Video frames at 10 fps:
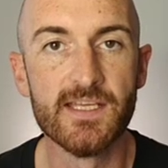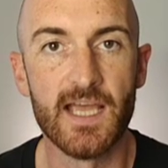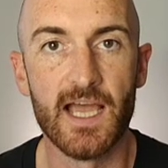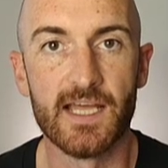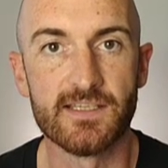
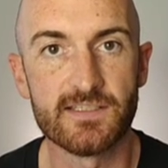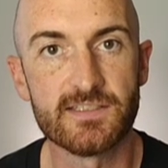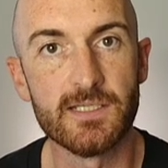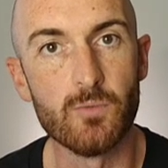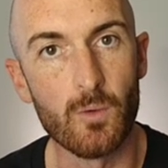and
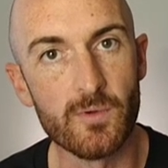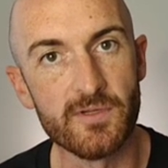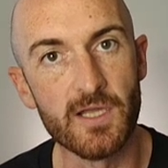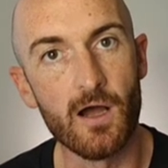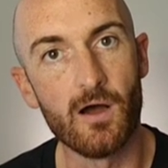see what
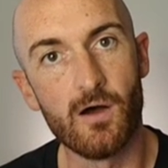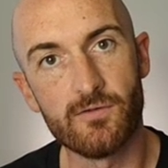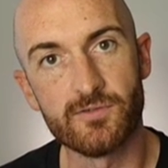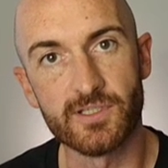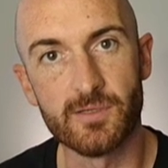we are
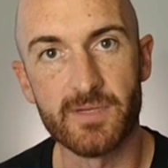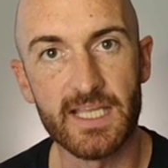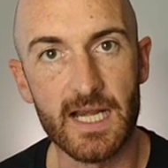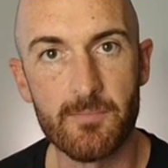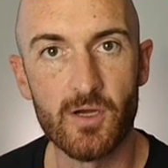offering at
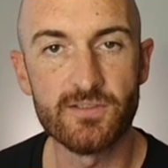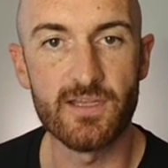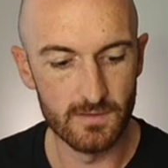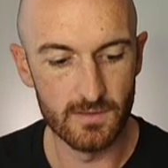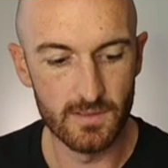Mechanic
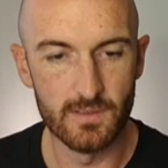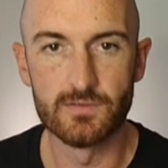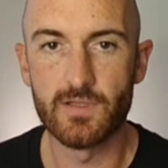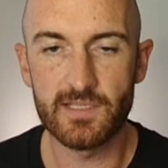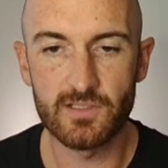Mindset.
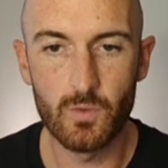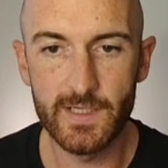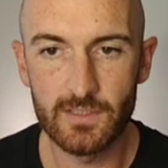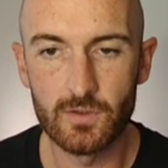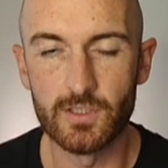So that's a
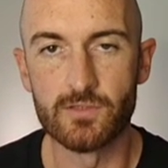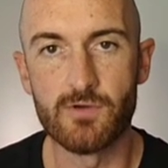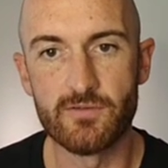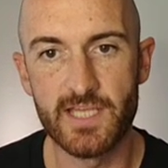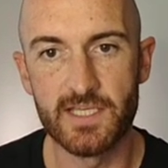quick look at the
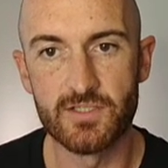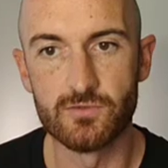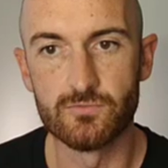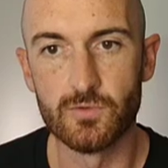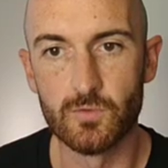
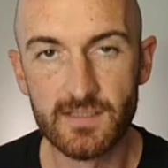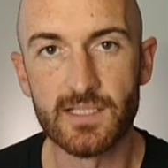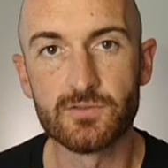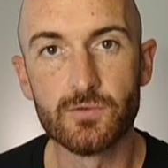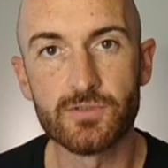rotational ruler.
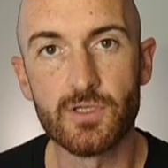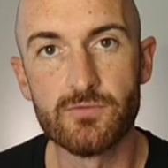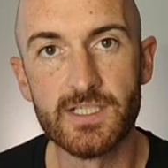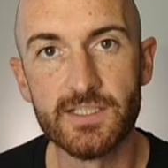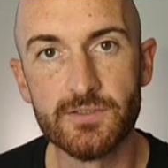It's also
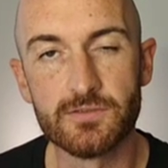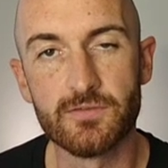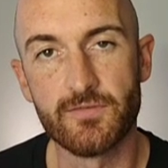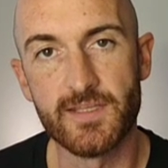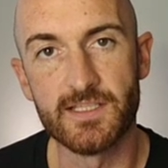really useful
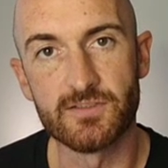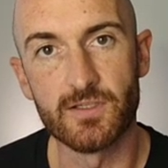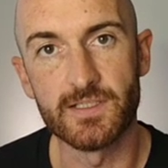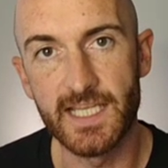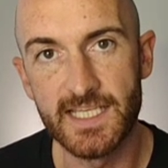for things
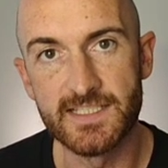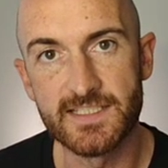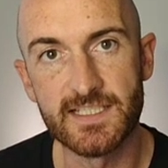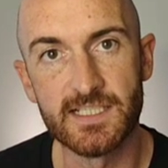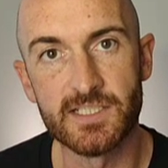like
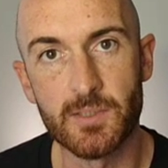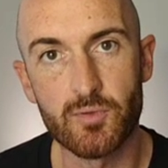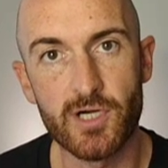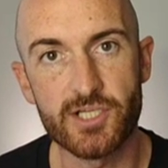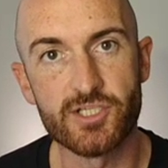in-cylinder
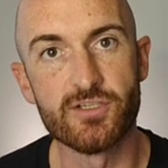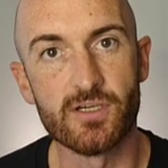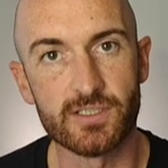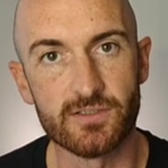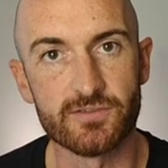pressure
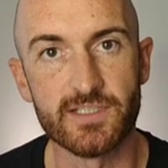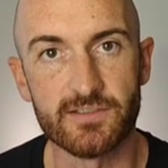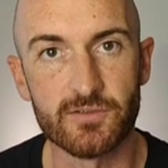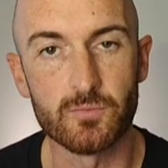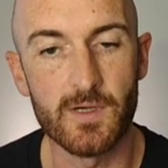
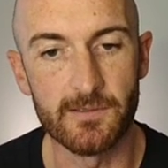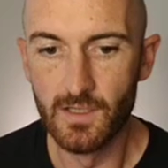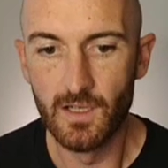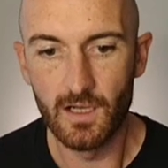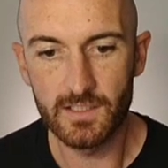diagnostics as well.
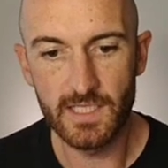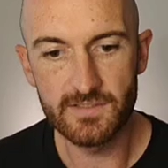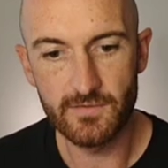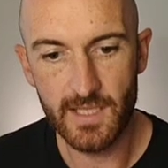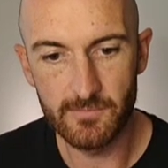Okay,
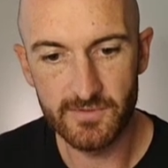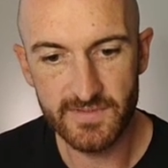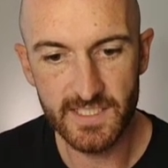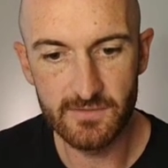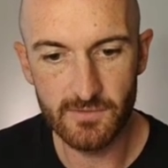so that was
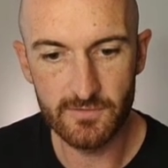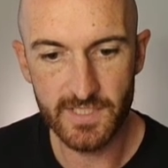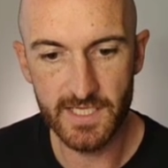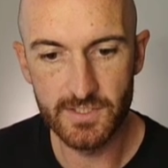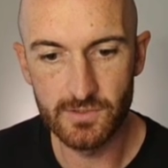the
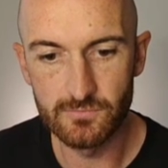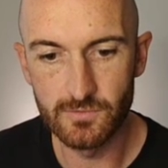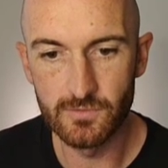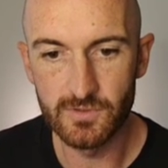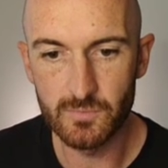rotational
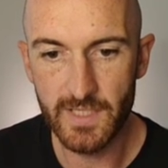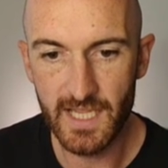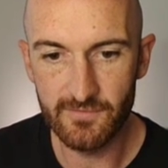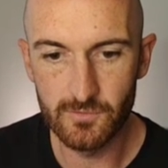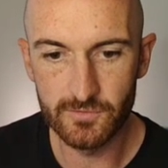rulers. We
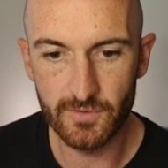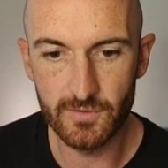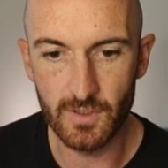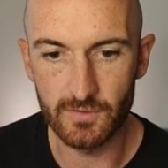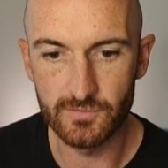have also
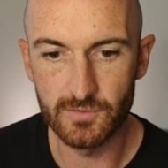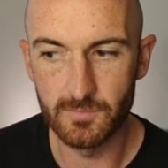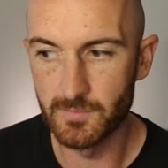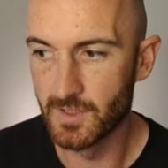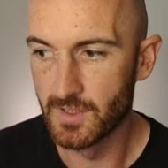got
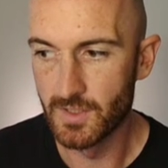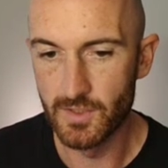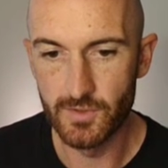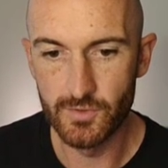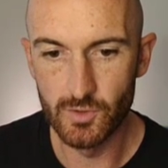some
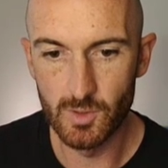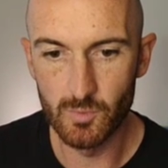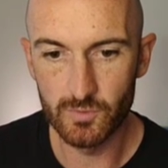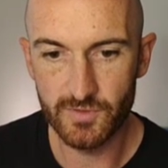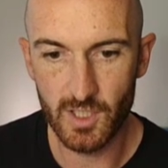
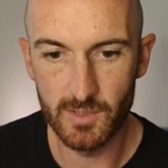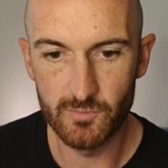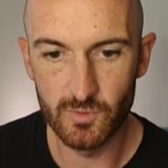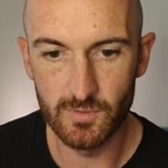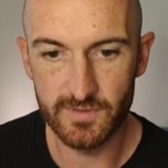normal time
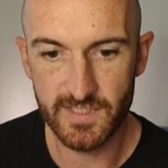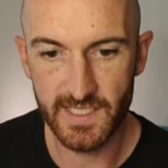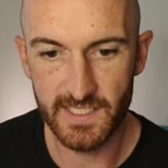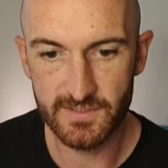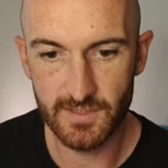rulers
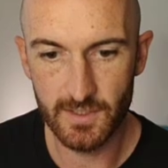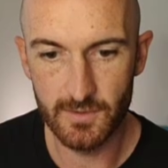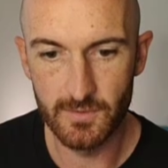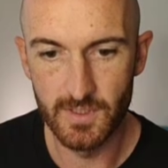here. So